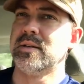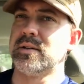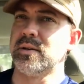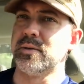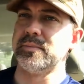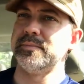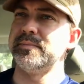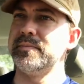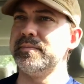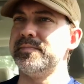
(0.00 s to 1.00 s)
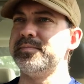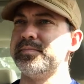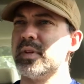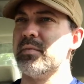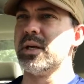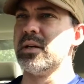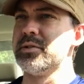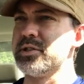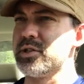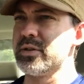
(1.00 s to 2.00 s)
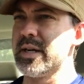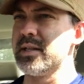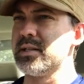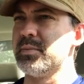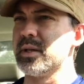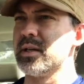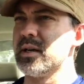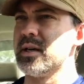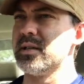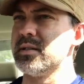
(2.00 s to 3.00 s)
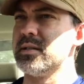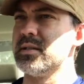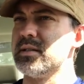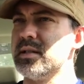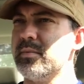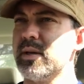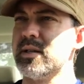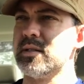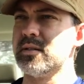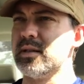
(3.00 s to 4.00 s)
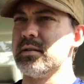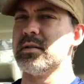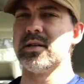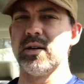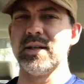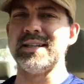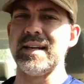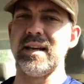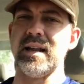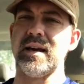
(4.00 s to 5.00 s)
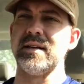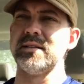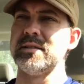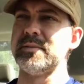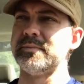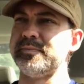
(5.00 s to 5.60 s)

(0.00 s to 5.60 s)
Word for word: So I've been a little stressed because, not because it's necessarily deadlines,